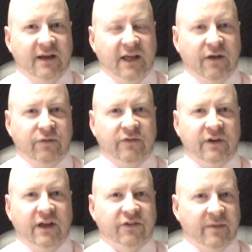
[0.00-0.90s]
If
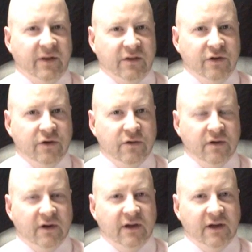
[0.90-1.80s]
it's something new,
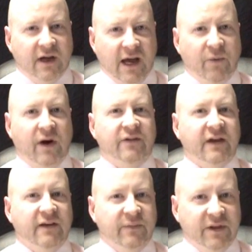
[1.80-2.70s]
I want to
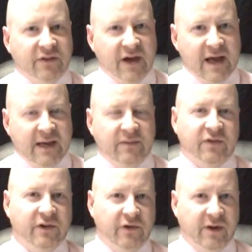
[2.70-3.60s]
give me the time
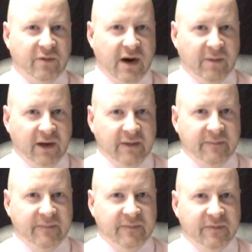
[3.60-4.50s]
to learn it properly.
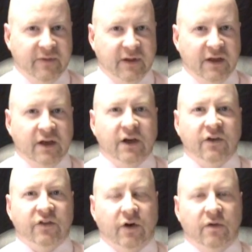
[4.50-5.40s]

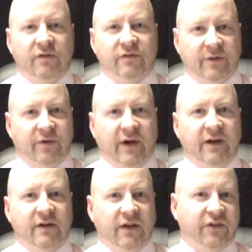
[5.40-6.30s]
So
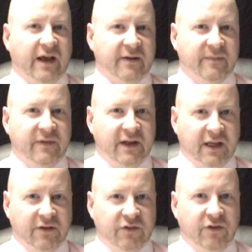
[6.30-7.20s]
Verbarrator does that. It
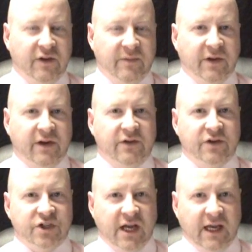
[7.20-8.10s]
gives you the ability to
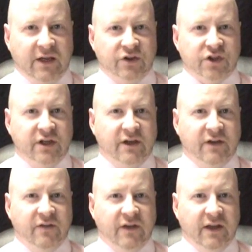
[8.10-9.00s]
change
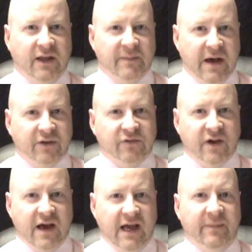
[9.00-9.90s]
the amount of
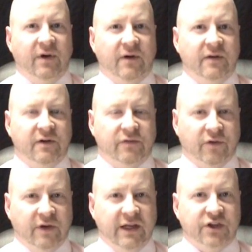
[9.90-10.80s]
time
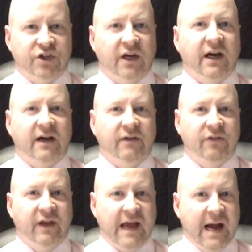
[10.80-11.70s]
for each of
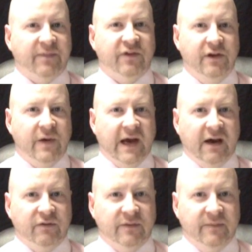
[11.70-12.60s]
the gaps that you
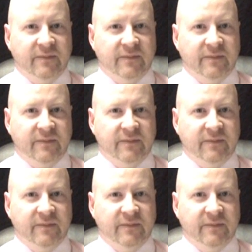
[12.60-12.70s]
have.